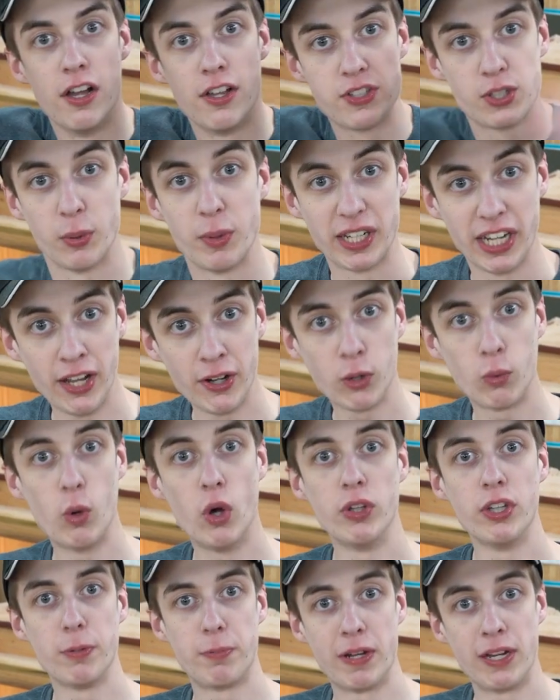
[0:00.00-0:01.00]
So we got our
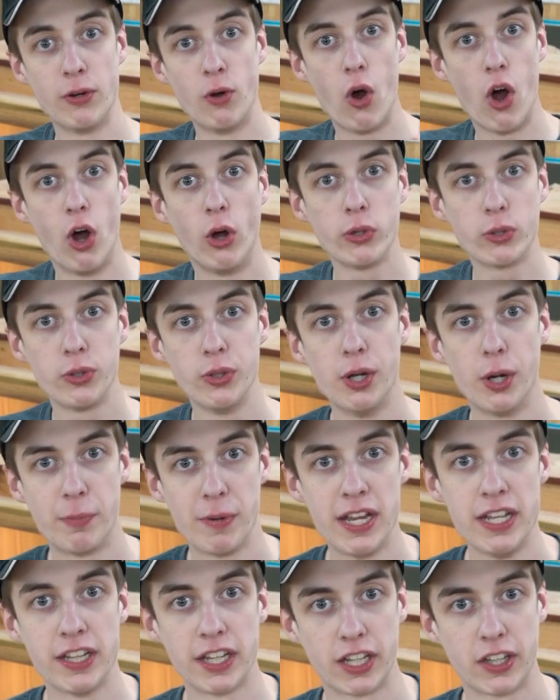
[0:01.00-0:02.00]
walnut panel all glued up
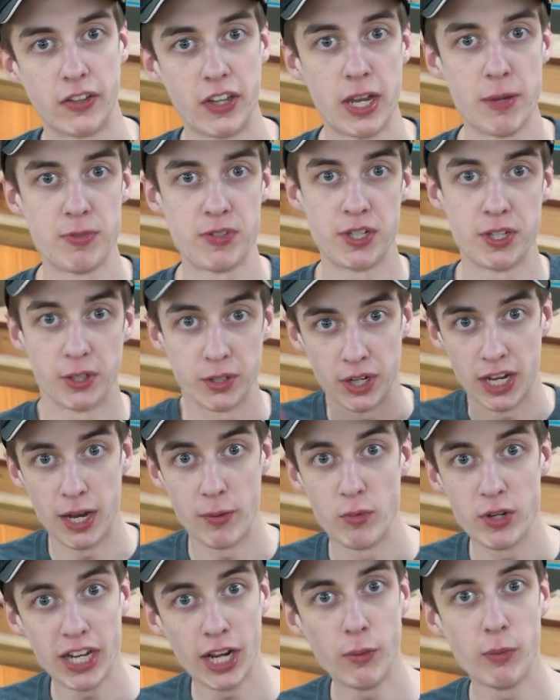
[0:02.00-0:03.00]
in the clamps here, and
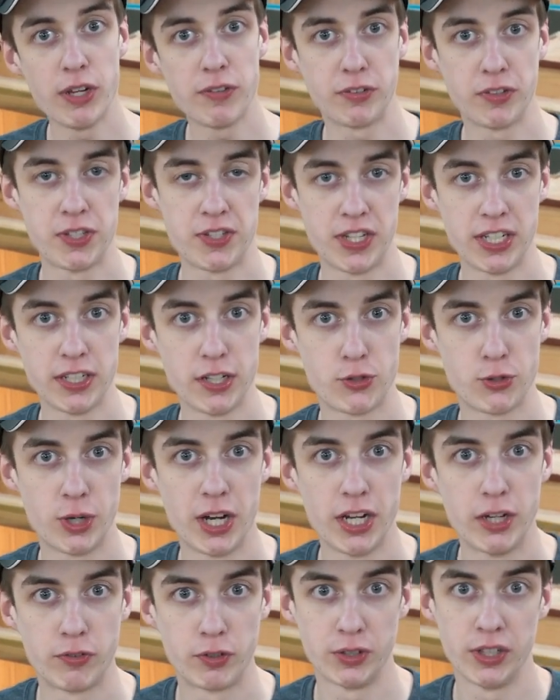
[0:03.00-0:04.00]
we gotta wait for this thing to
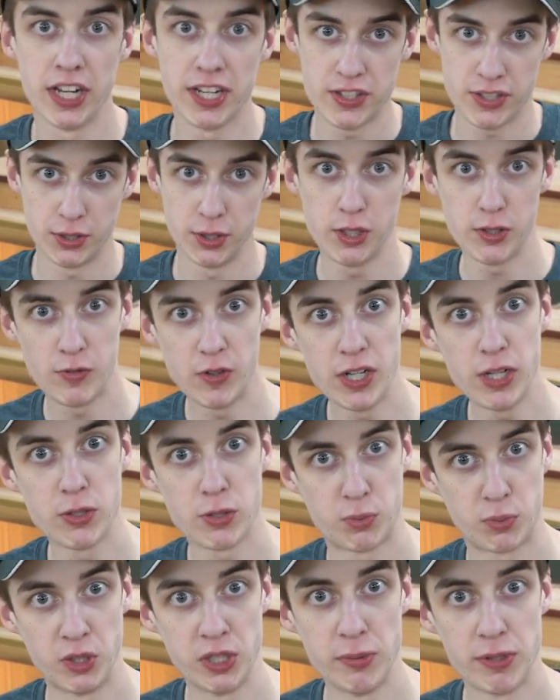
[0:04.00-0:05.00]
dry overnight, so this video is
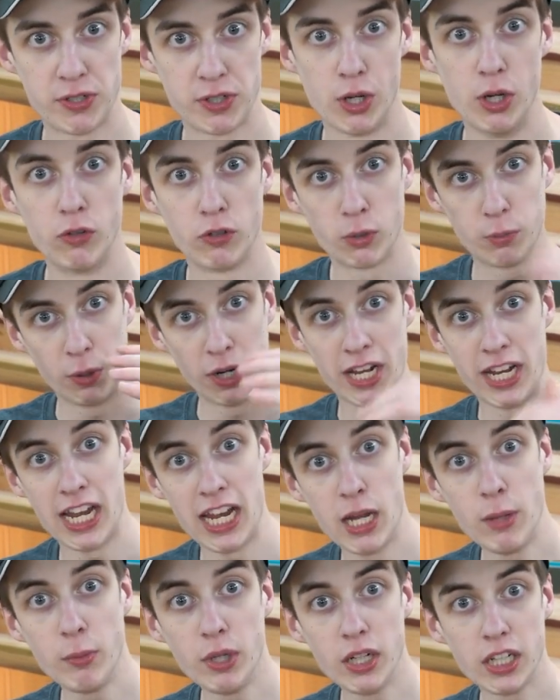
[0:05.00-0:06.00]
pretty much over, but I
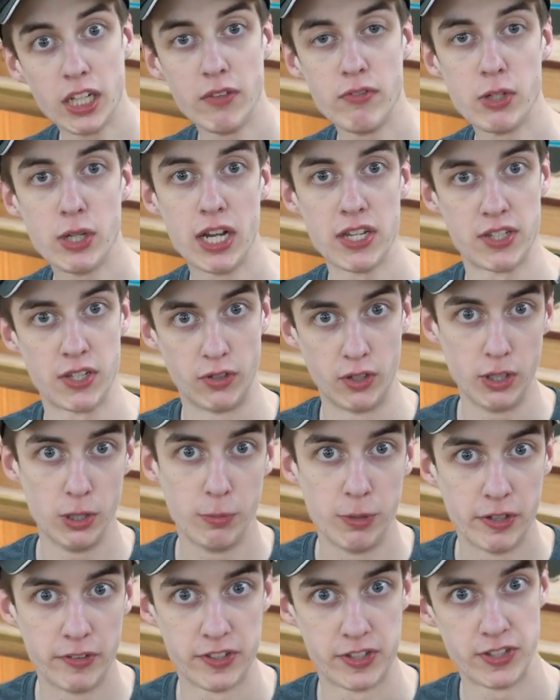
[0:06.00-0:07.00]
am gonna give you guys a little
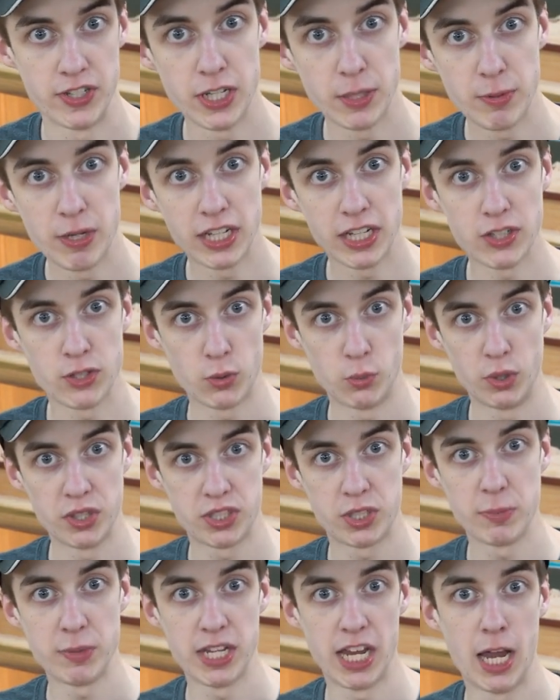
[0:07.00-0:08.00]
bit of a sneak peek into what's
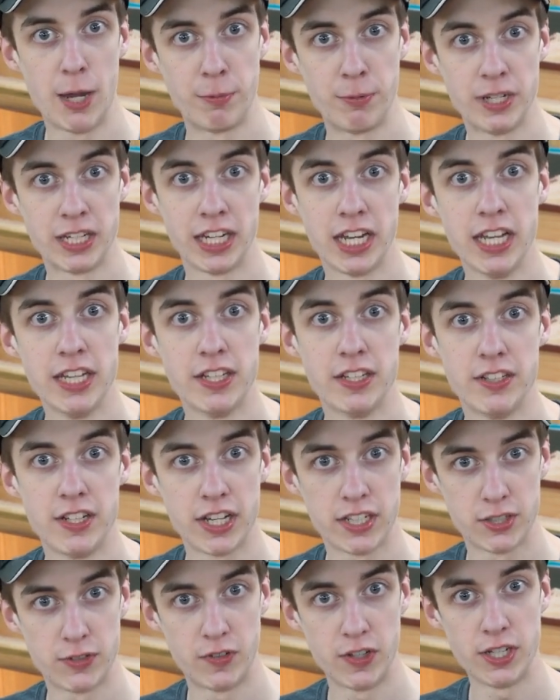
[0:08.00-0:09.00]
gonna be happening in the
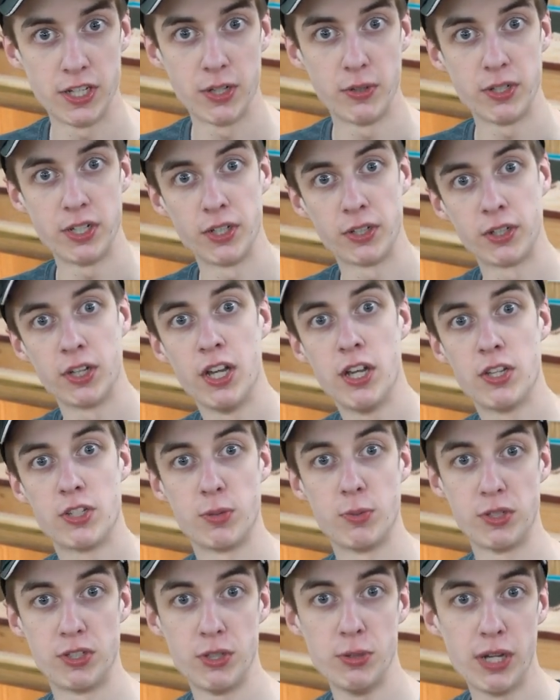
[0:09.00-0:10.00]
next video here. So
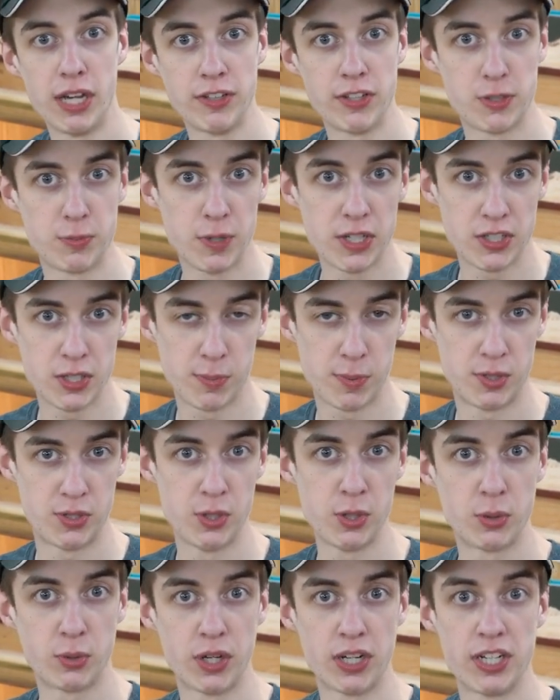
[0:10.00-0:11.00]
we do have this piece of
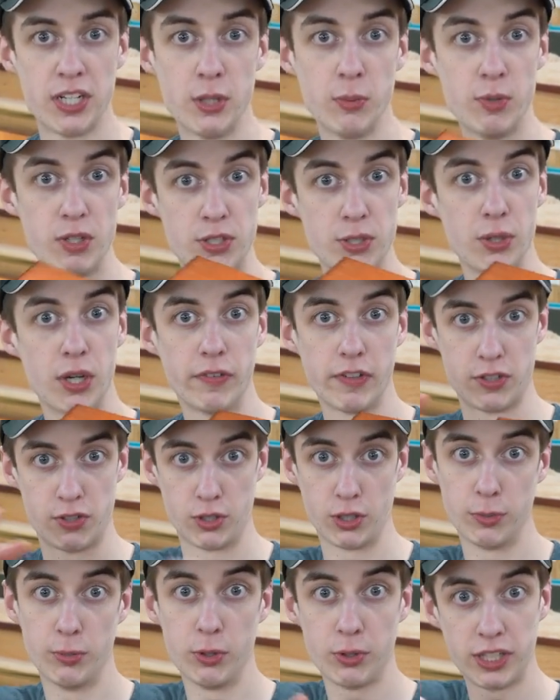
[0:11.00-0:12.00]
Paduk right here, and we do have a
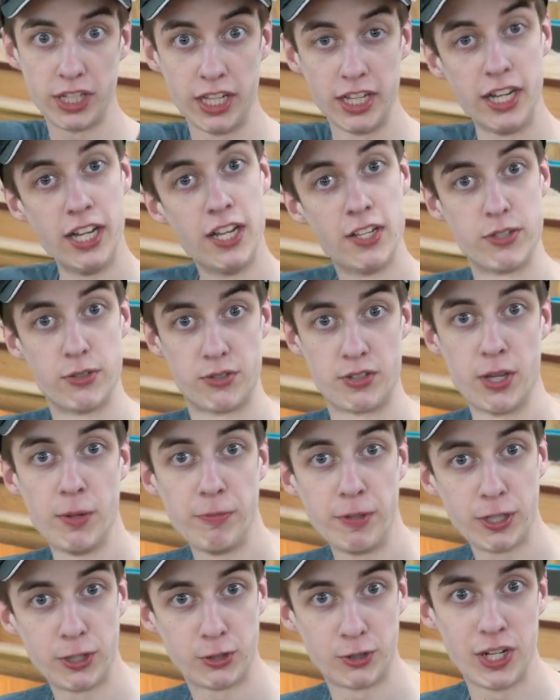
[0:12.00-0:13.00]
turbo kit, so
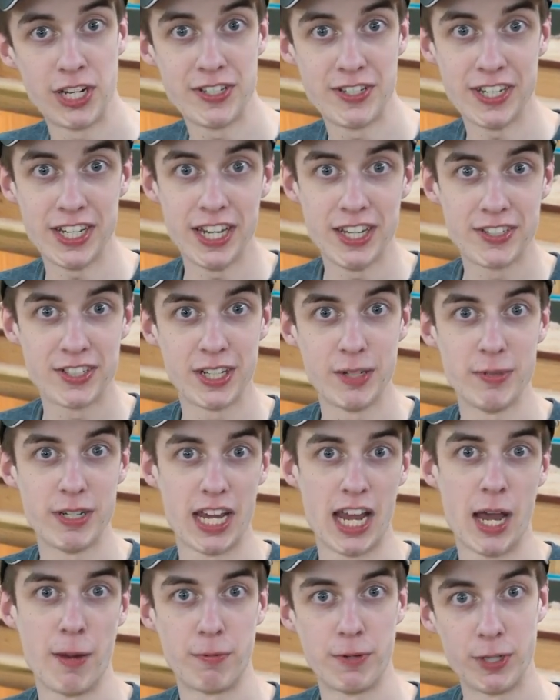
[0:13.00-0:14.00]
something crazy is gonna be
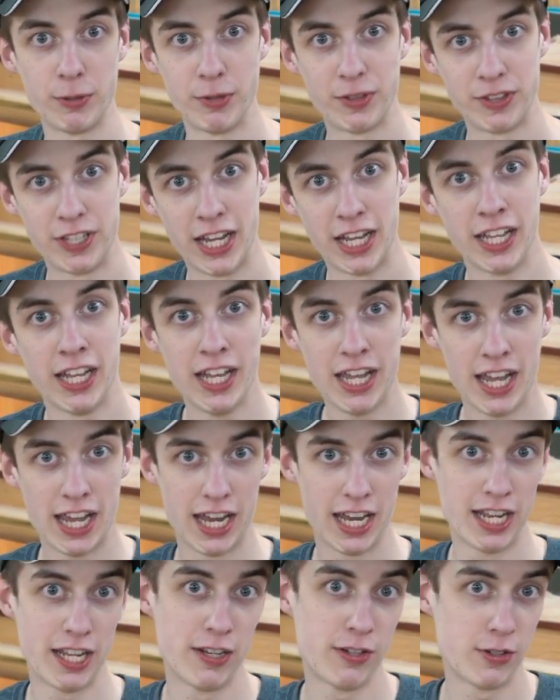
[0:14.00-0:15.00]
happening with that,
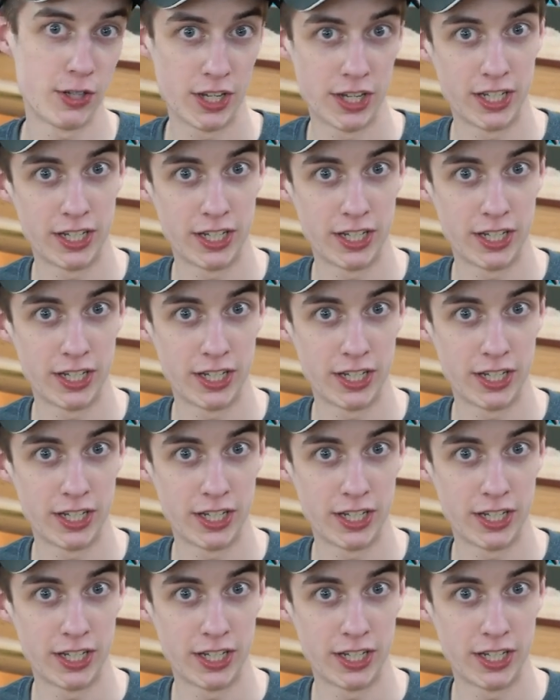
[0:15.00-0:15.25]
and